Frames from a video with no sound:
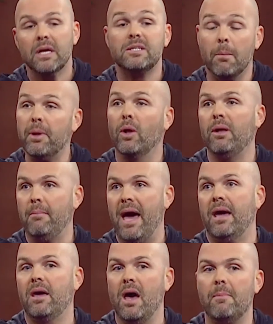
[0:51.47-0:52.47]
to build it
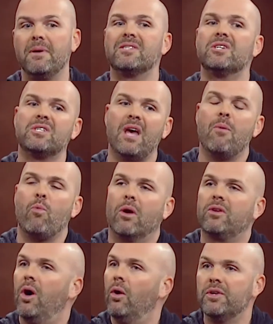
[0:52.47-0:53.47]
back up is the same
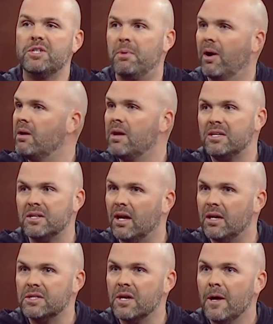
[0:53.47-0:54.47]
work the holy spirit does in
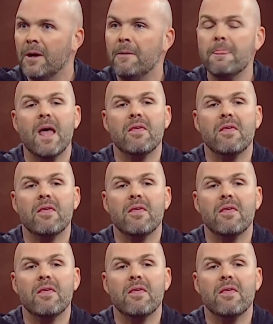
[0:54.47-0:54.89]
us mm-hmm.